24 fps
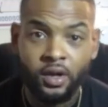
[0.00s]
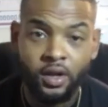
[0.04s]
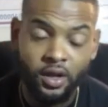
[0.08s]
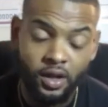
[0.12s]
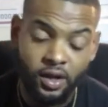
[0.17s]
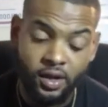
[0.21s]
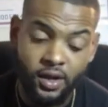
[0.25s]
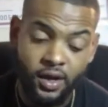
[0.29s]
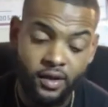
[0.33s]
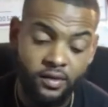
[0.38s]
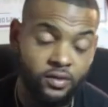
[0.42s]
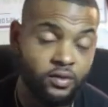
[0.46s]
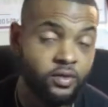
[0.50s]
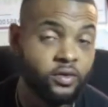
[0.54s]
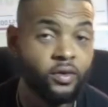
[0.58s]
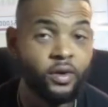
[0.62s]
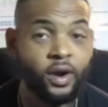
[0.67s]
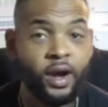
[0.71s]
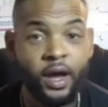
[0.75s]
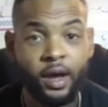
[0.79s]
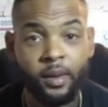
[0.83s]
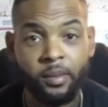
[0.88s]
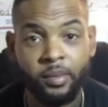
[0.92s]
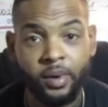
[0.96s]
Hit that
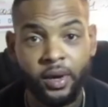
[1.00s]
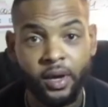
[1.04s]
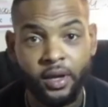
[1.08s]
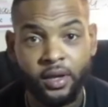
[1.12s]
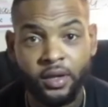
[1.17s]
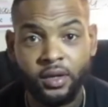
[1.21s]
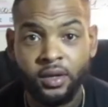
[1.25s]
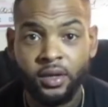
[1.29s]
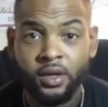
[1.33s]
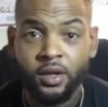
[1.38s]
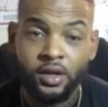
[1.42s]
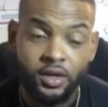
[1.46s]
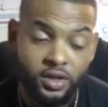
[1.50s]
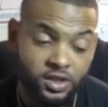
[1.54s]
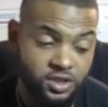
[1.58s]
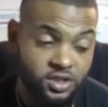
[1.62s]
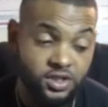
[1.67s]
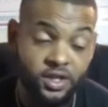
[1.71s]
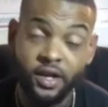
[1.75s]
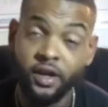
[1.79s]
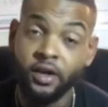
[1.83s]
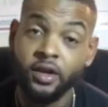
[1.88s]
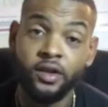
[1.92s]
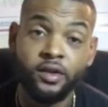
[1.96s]
subscribe button.
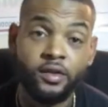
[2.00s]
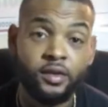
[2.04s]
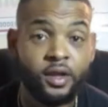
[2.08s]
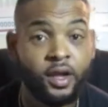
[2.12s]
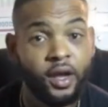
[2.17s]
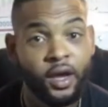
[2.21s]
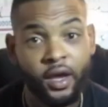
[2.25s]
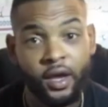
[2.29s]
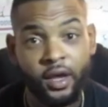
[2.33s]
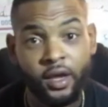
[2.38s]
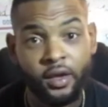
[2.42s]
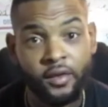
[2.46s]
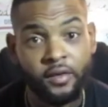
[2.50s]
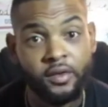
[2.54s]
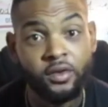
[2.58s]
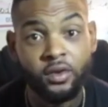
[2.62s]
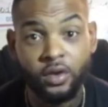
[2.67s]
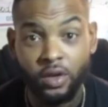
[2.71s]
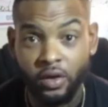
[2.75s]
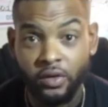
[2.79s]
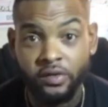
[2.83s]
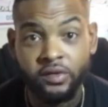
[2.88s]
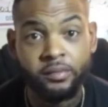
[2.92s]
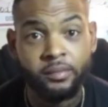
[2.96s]
Share this thing if you
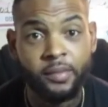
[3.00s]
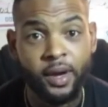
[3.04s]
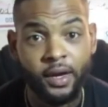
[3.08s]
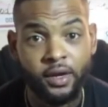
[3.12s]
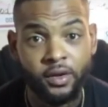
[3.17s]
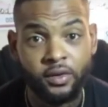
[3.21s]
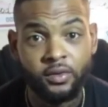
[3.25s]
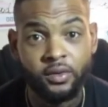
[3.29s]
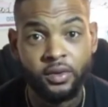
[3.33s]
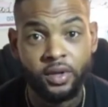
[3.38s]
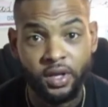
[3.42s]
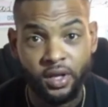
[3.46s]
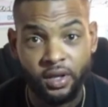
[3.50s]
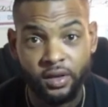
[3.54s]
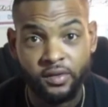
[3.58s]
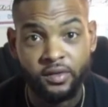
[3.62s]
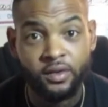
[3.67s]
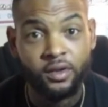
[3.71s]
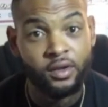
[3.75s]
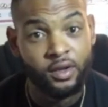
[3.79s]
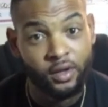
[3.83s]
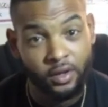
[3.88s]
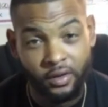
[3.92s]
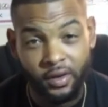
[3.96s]
know somebody who needs
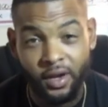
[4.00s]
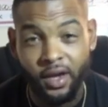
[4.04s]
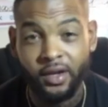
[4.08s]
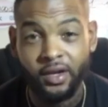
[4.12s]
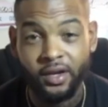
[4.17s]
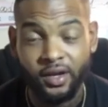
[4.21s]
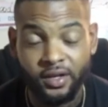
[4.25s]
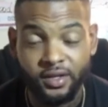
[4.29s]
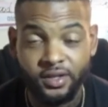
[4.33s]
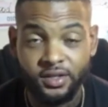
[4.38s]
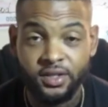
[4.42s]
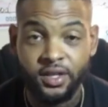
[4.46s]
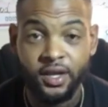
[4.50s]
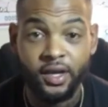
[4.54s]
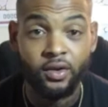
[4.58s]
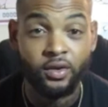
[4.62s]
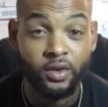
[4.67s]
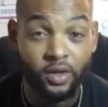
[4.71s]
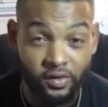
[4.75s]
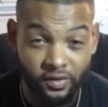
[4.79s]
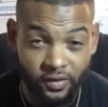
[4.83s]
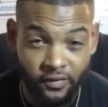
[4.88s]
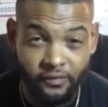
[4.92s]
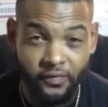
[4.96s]
to learn how to
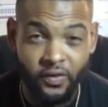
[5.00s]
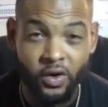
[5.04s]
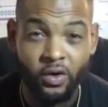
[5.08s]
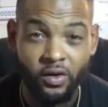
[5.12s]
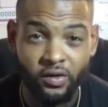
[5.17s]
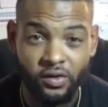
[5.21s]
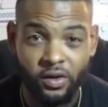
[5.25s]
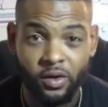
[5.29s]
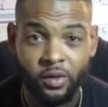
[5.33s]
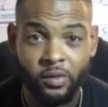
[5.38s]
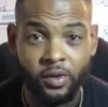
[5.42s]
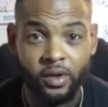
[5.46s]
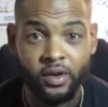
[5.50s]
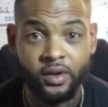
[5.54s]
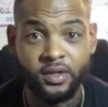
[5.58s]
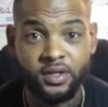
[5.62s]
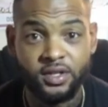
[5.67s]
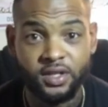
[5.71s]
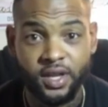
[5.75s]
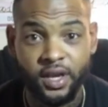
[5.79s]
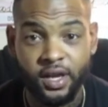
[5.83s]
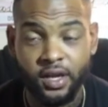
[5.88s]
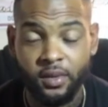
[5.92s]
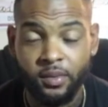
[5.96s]
understand, needs to focus on
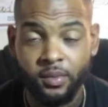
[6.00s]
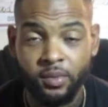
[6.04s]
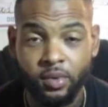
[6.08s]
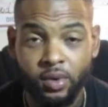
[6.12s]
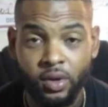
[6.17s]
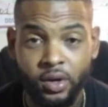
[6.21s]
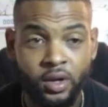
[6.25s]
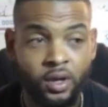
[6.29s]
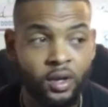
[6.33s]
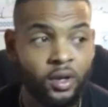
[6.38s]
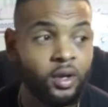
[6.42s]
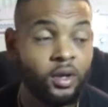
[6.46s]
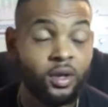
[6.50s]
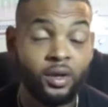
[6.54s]
understanding more.